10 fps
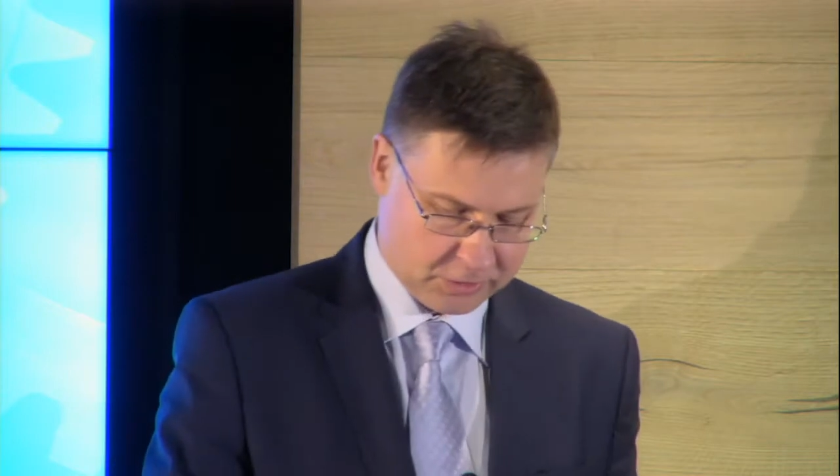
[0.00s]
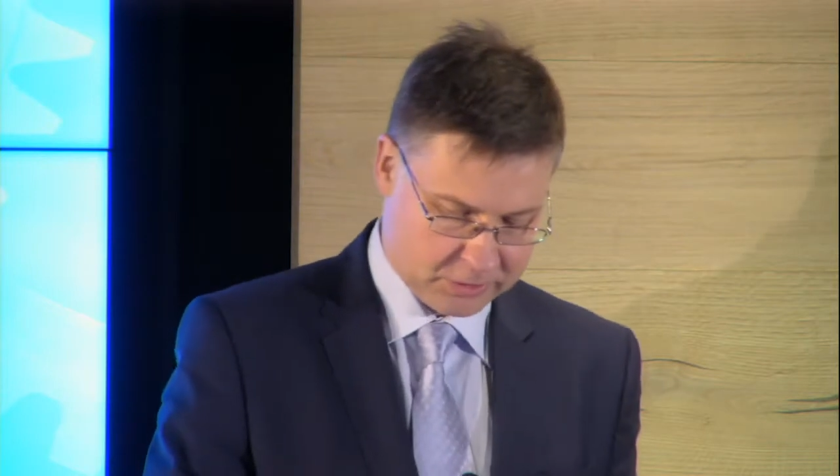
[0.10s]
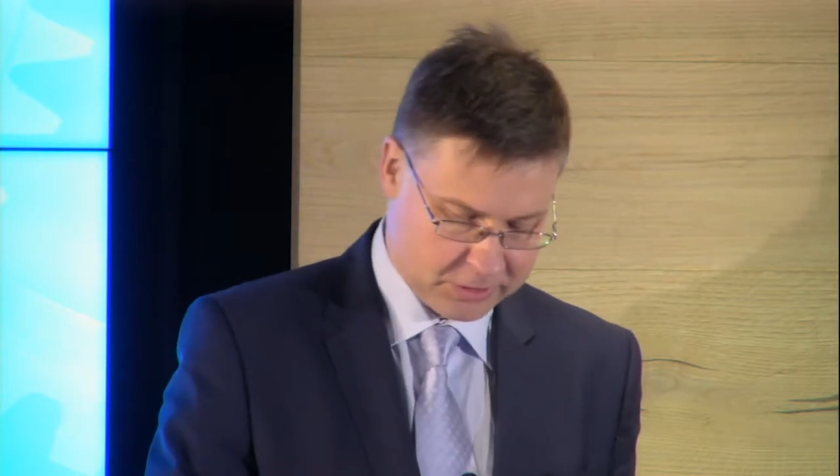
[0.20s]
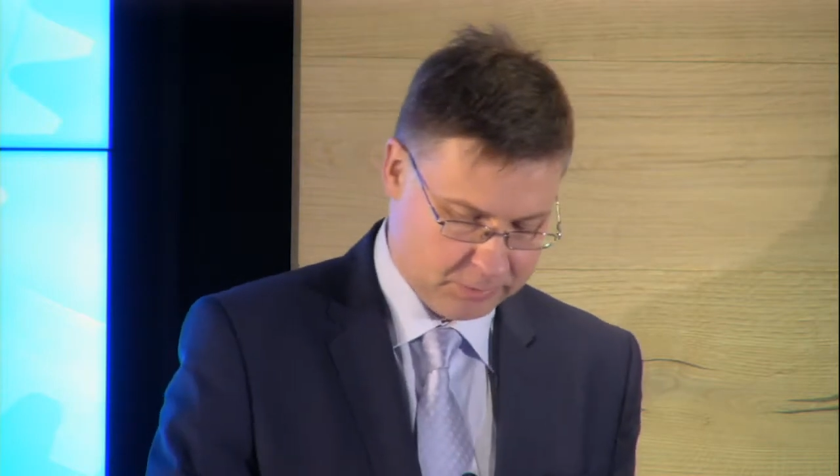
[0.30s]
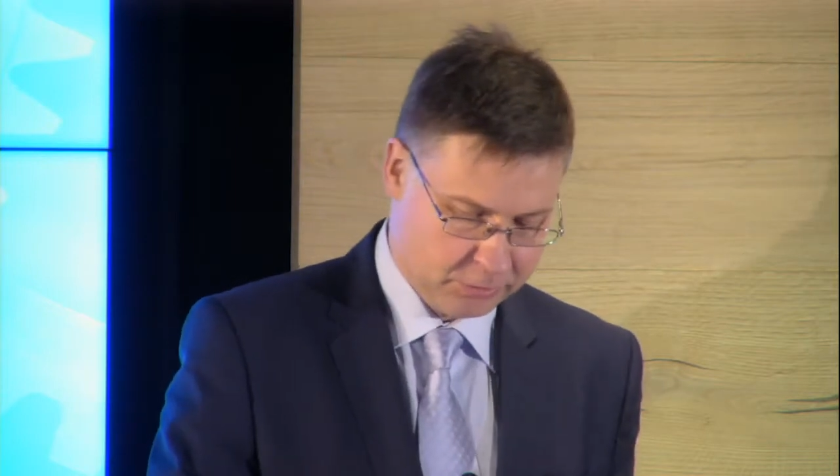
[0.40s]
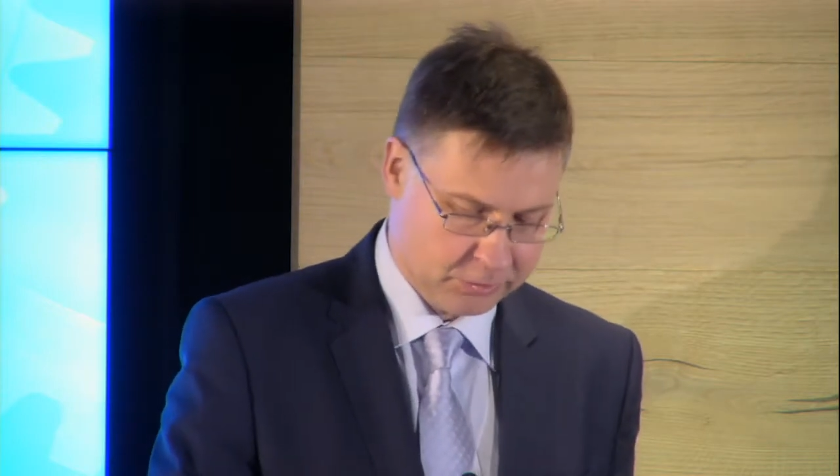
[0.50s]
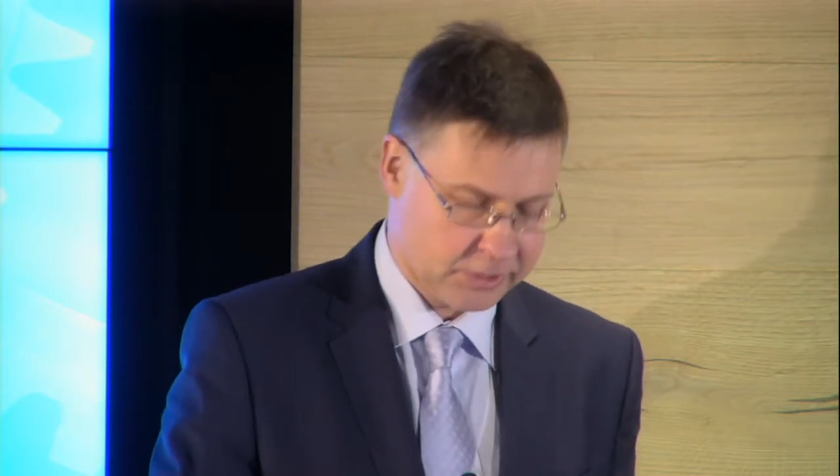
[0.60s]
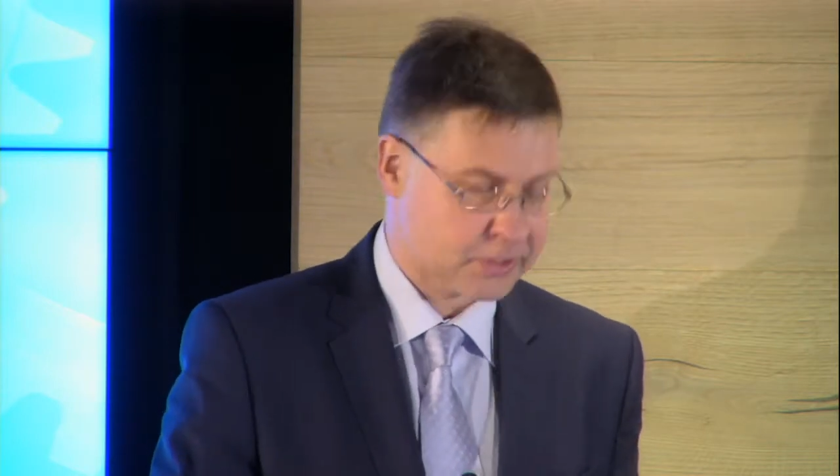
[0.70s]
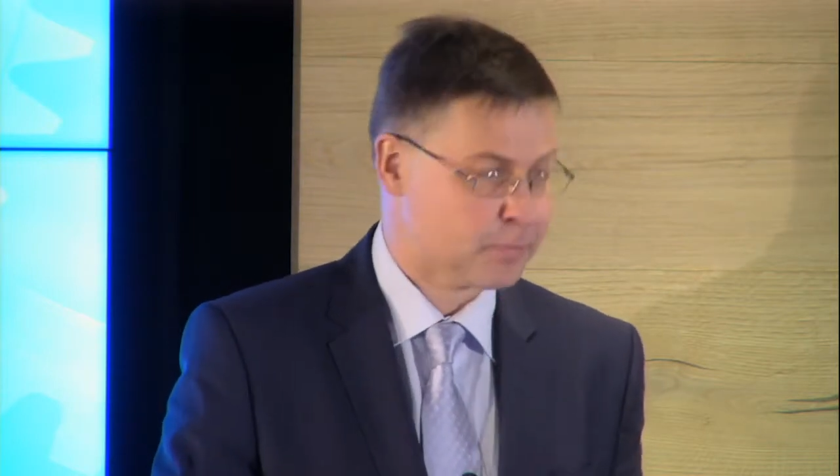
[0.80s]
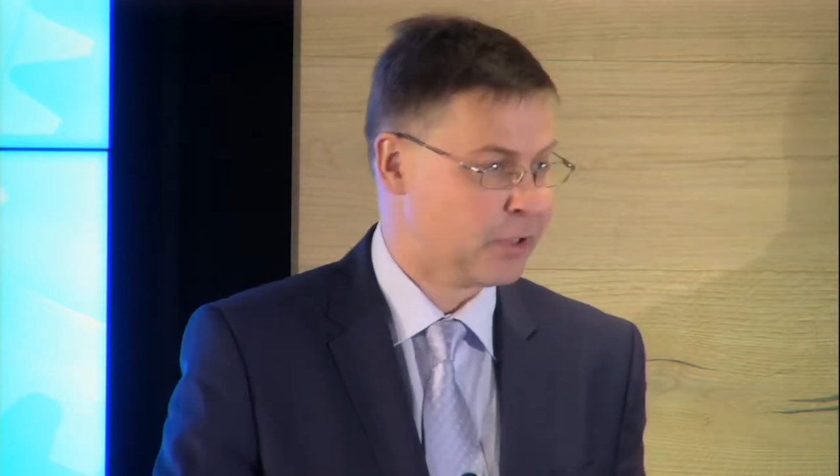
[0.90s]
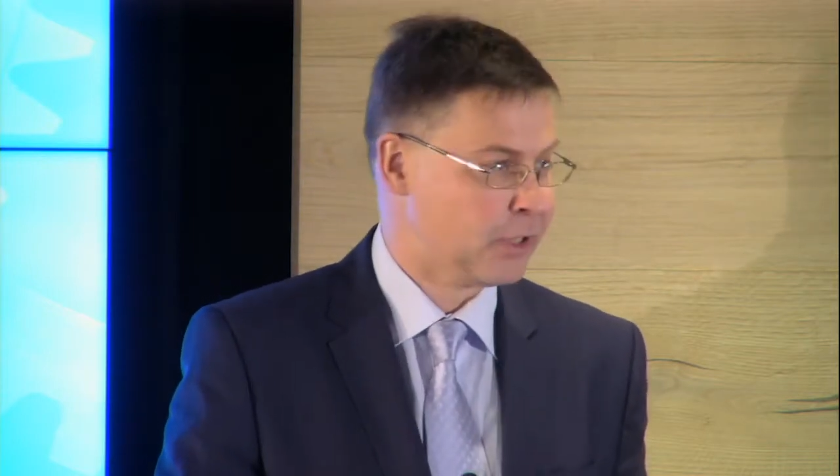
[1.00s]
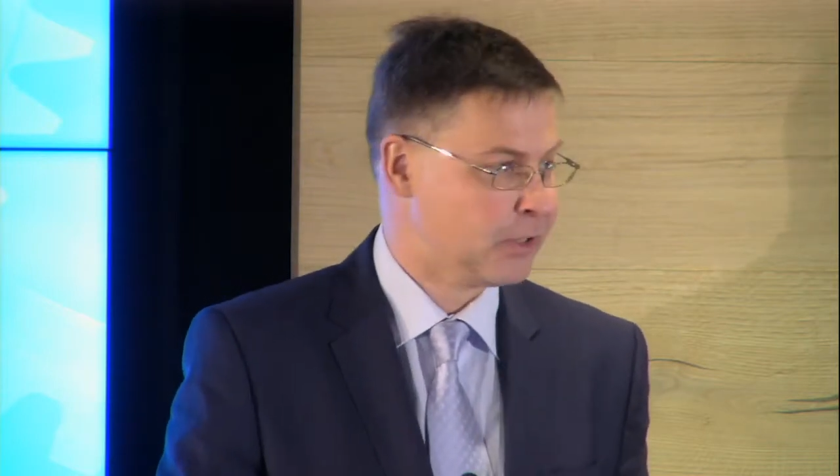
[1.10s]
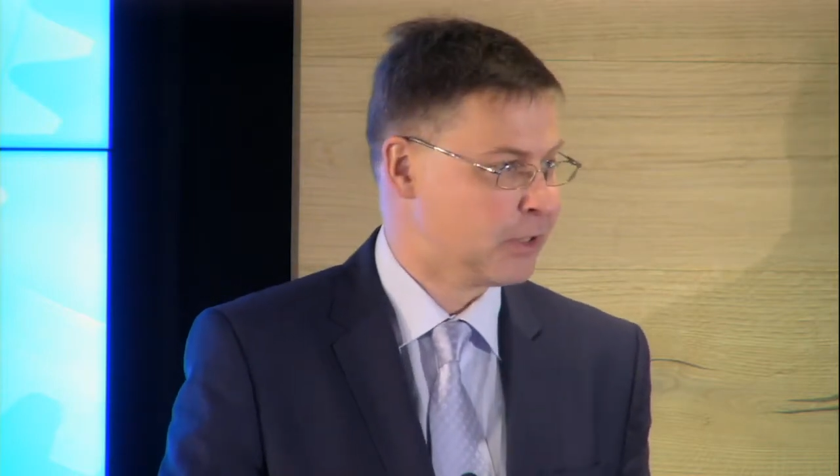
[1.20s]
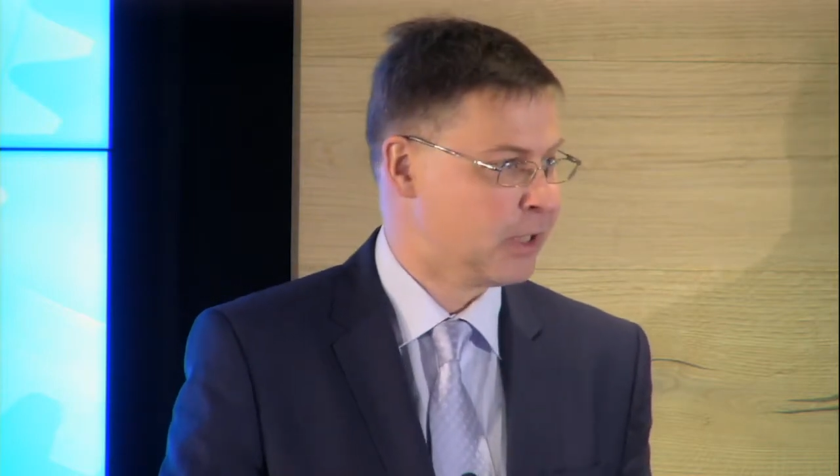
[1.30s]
simple, transparent